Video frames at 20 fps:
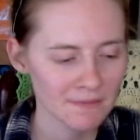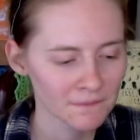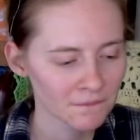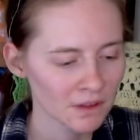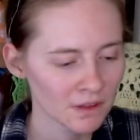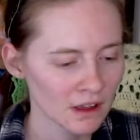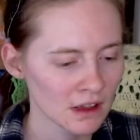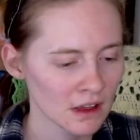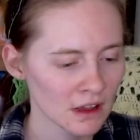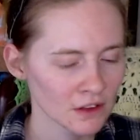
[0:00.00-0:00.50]

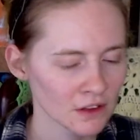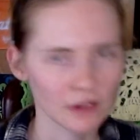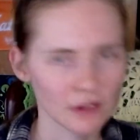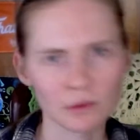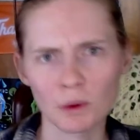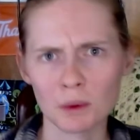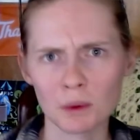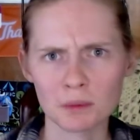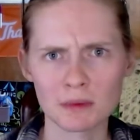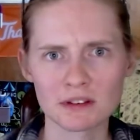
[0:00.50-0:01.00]
So I have to
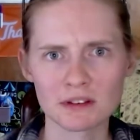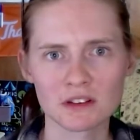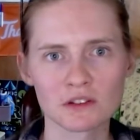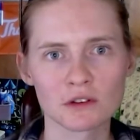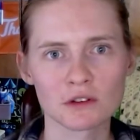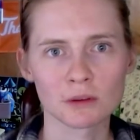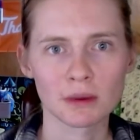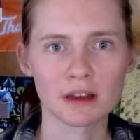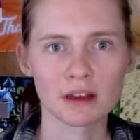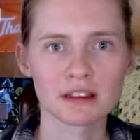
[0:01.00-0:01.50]
work with my
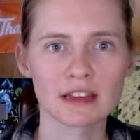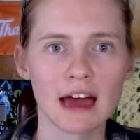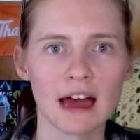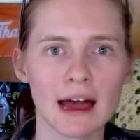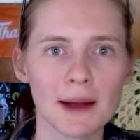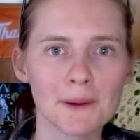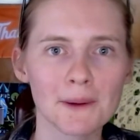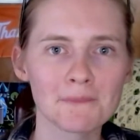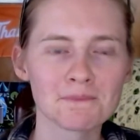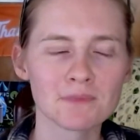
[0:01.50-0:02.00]
sister about
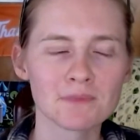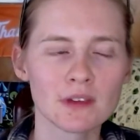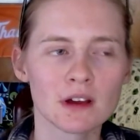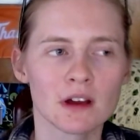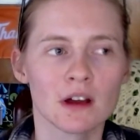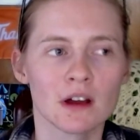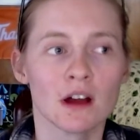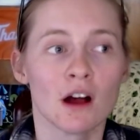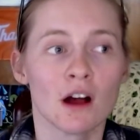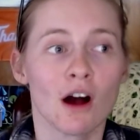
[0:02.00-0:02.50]
that.
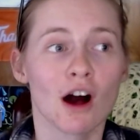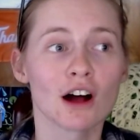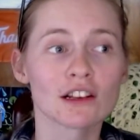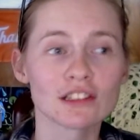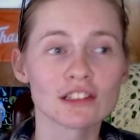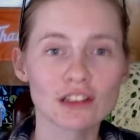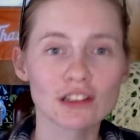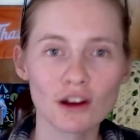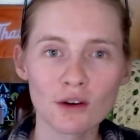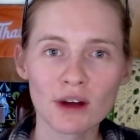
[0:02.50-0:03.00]

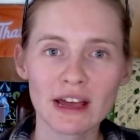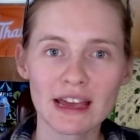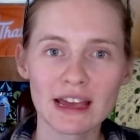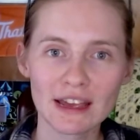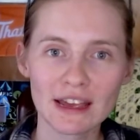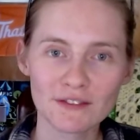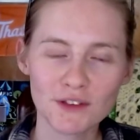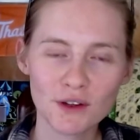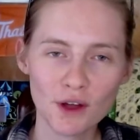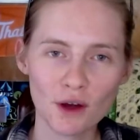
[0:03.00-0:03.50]
Also,
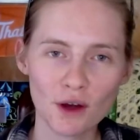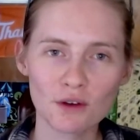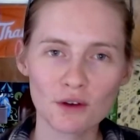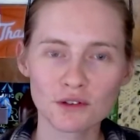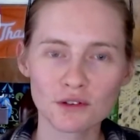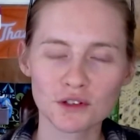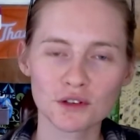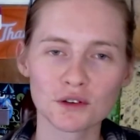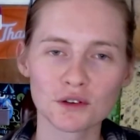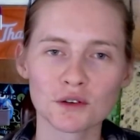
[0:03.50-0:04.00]
if you go
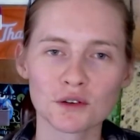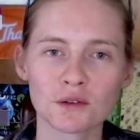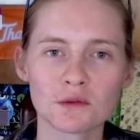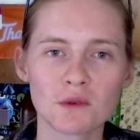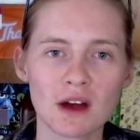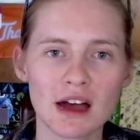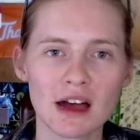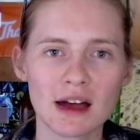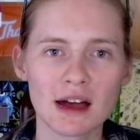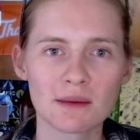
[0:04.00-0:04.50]
to
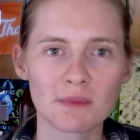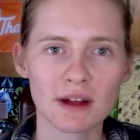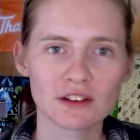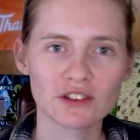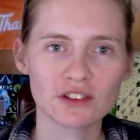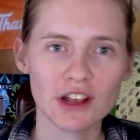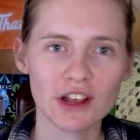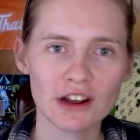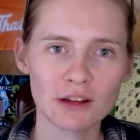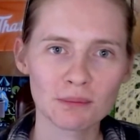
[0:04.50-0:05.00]
uh, my
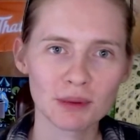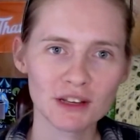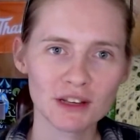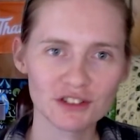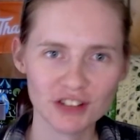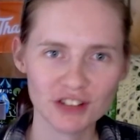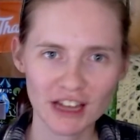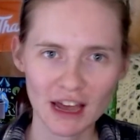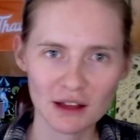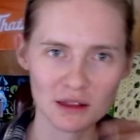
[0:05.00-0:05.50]
channel, please
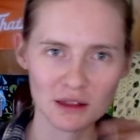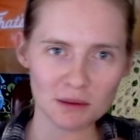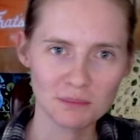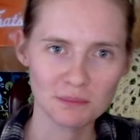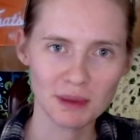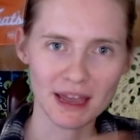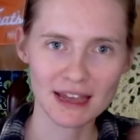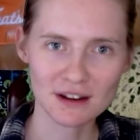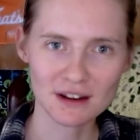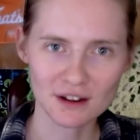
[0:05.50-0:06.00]
check out the
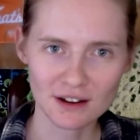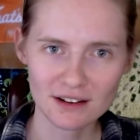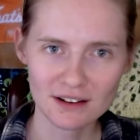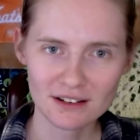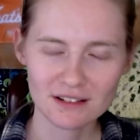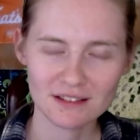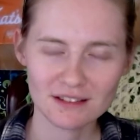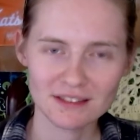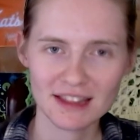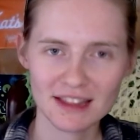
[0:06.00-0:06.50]

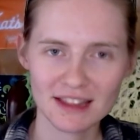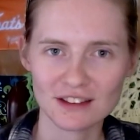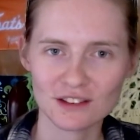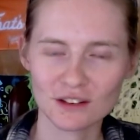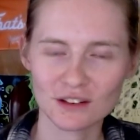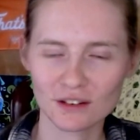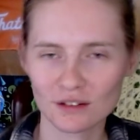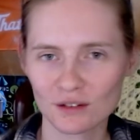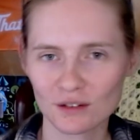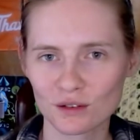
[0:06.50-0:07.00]
banner that's
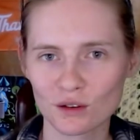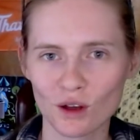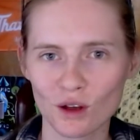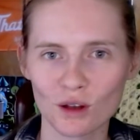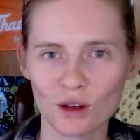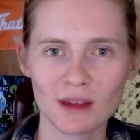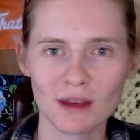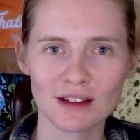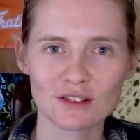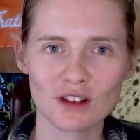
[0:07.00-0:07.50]
used
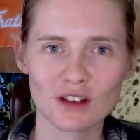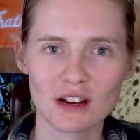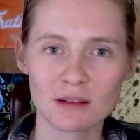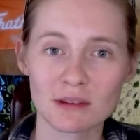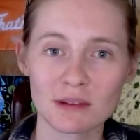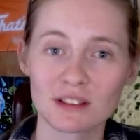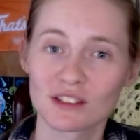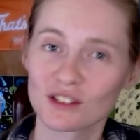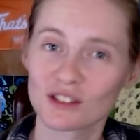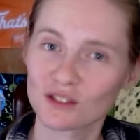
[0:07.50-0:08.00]
on my channel.
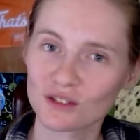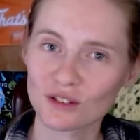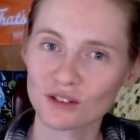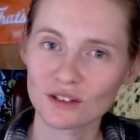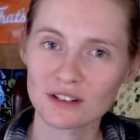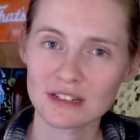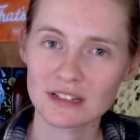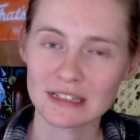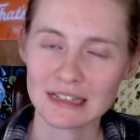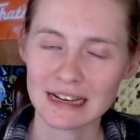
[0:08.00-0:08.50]
My sister
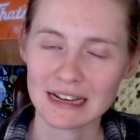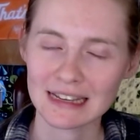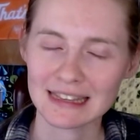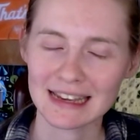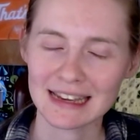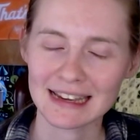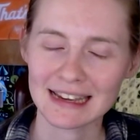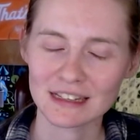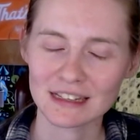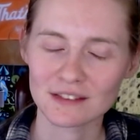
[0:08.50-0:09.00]
designed
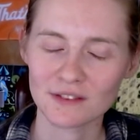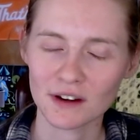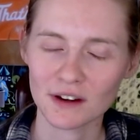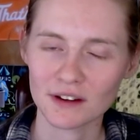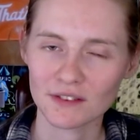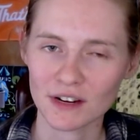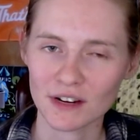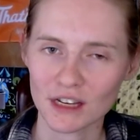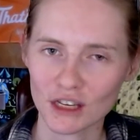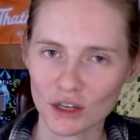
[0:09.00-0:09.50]
that. It's very,
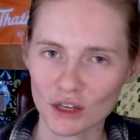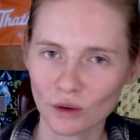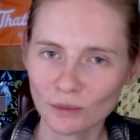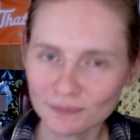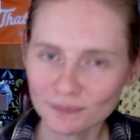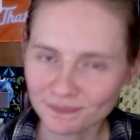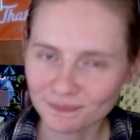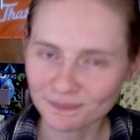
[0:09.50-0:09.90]
very cute.